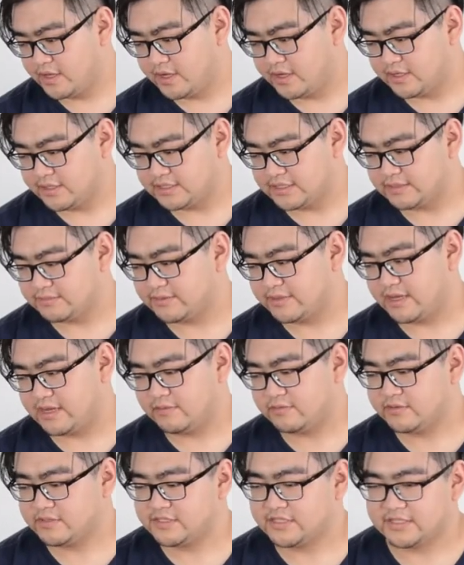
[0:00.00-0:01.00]
Some
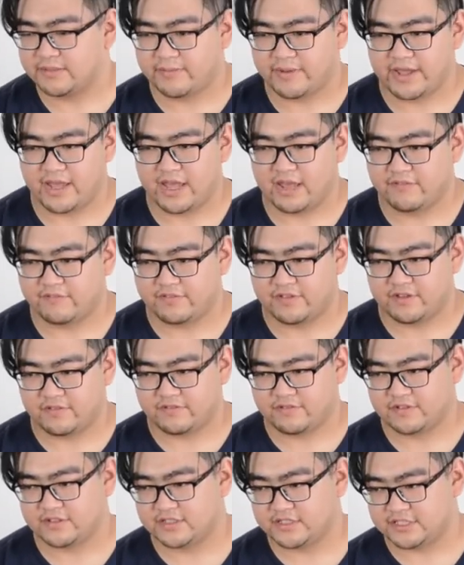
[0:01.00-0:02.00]
cameras, they might have
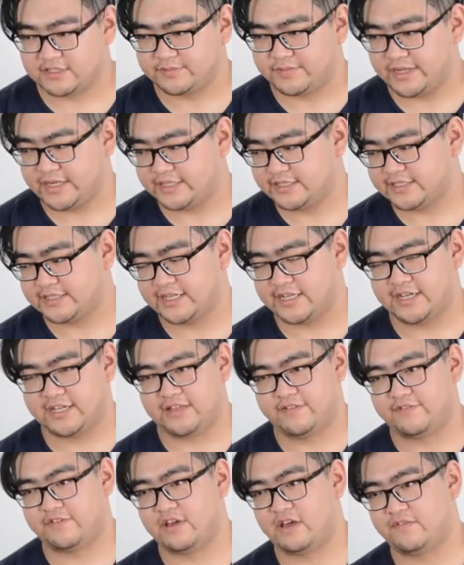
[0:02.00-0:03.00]
different specs
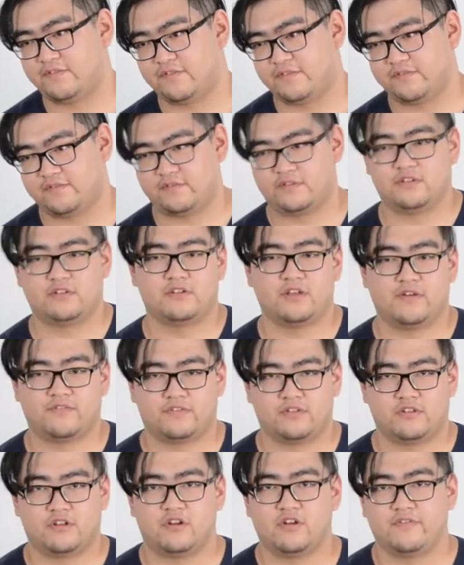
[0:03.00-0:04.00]
and if you have, you
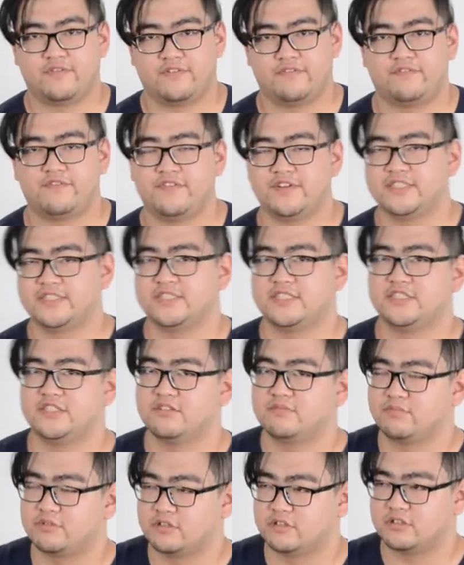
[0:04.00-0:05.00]
have to know if it fits in
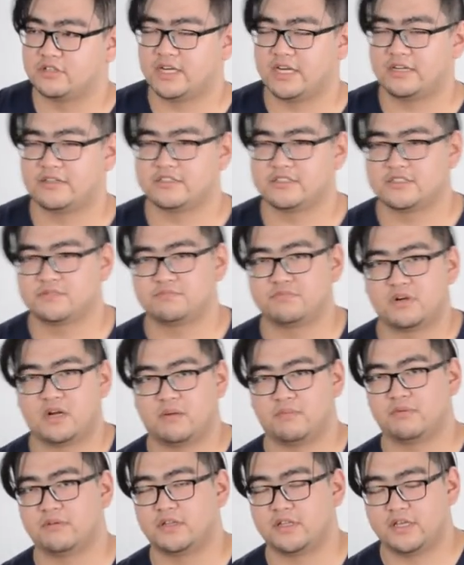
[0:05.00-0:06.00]
your birdhouse
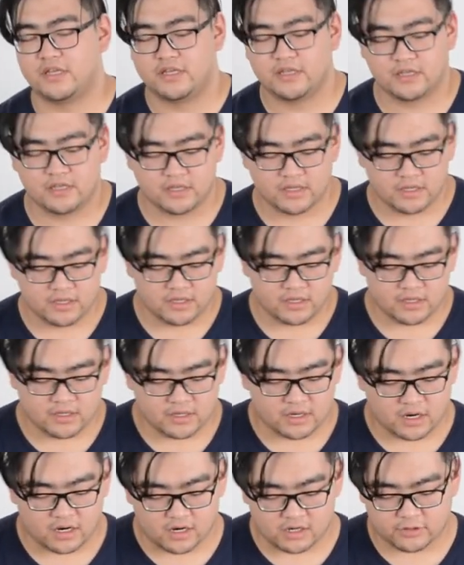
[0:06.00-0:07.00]
properly.
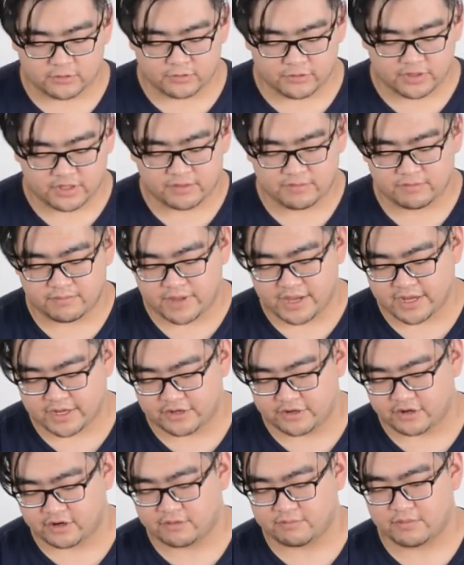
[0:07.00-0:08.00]
Our green
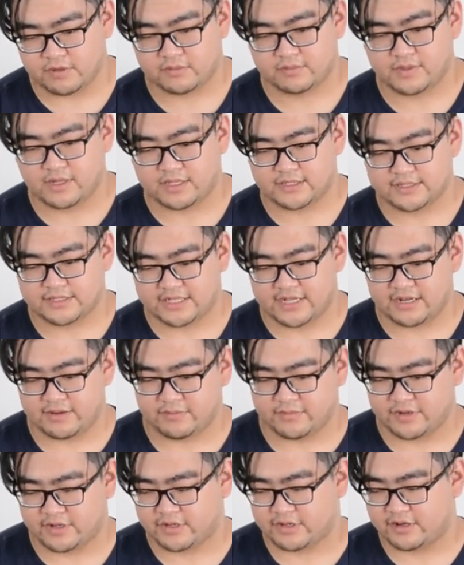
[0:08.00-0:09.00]
backyard bird box
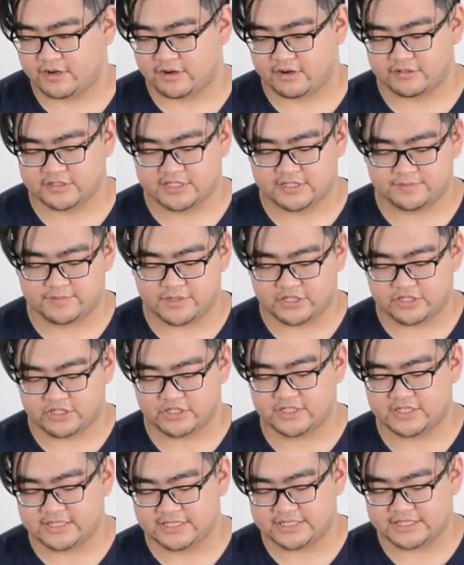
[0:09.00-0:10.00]
camera are
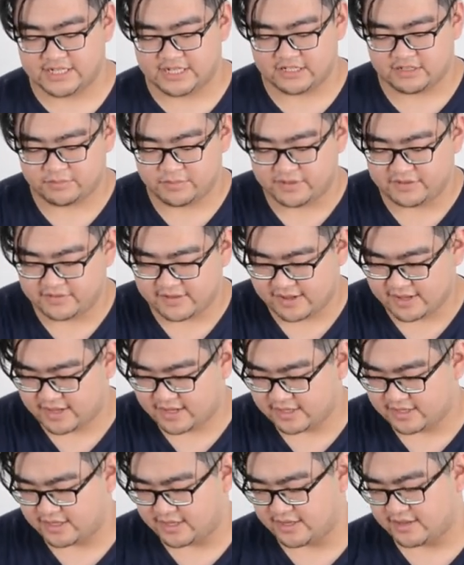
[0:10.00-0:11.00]
specially designed to be
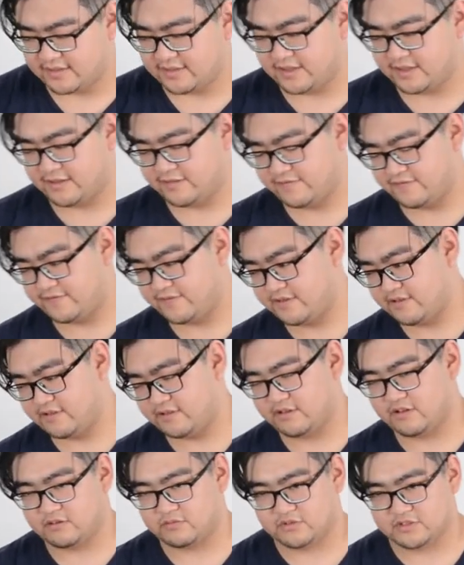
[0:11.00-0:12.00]
tiny and they can fit
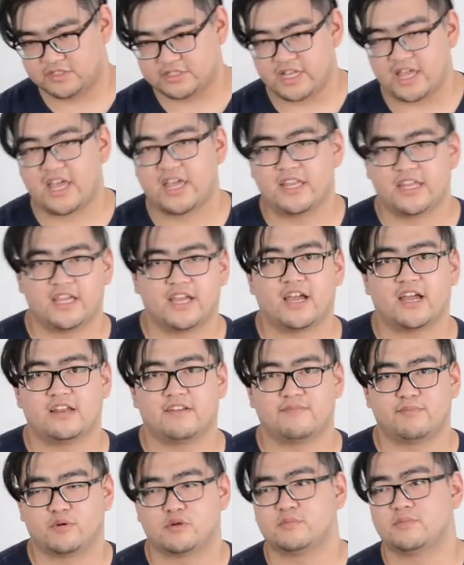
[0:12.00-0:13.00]
in almost any
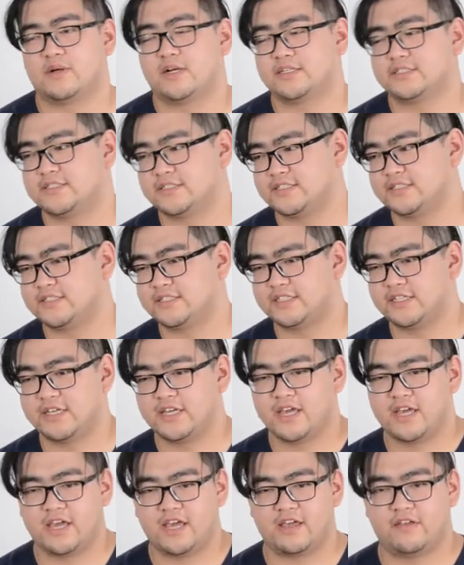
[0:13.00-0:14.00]
kind of bird boxes.
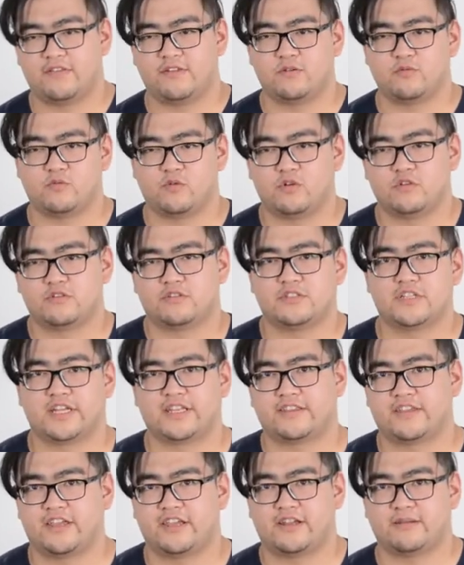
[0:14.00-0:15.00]
And they won't
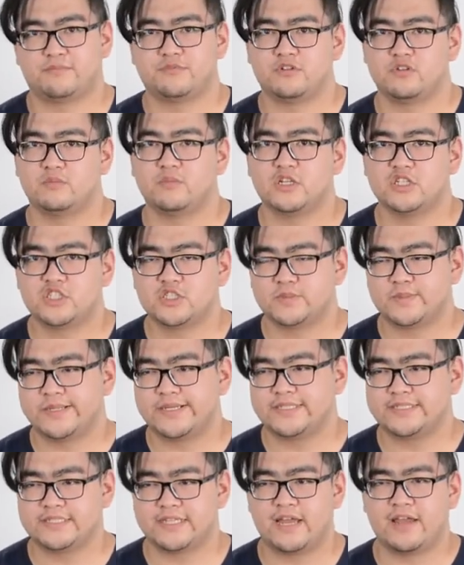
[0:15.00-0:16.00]
like take up too much
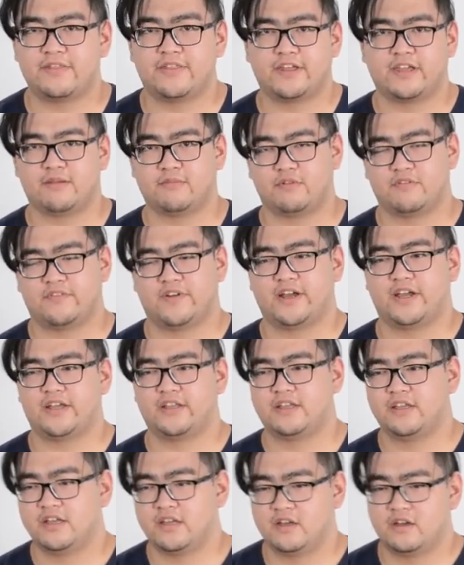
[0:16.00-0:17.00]
space and they can
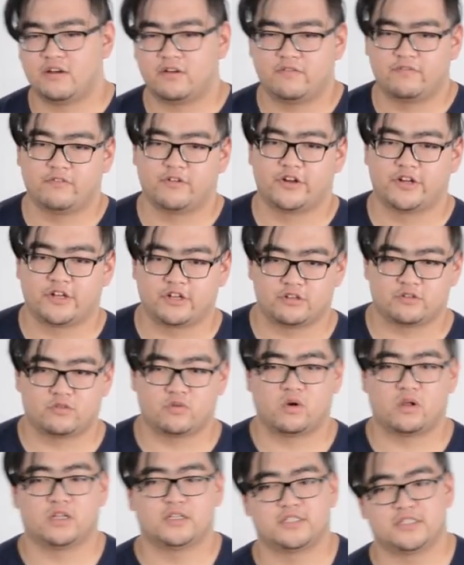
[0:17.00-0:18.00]
provide very good
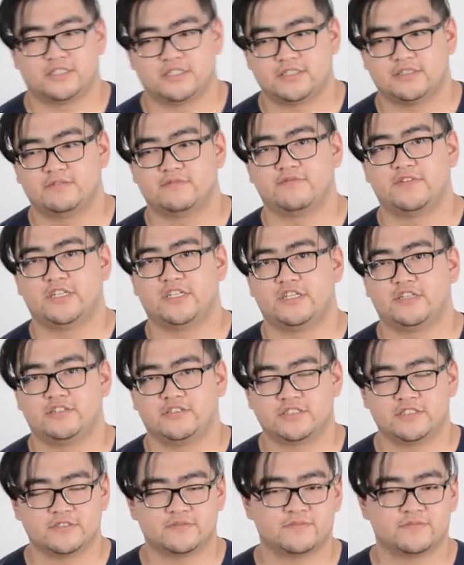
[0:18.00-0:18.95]
quality videos.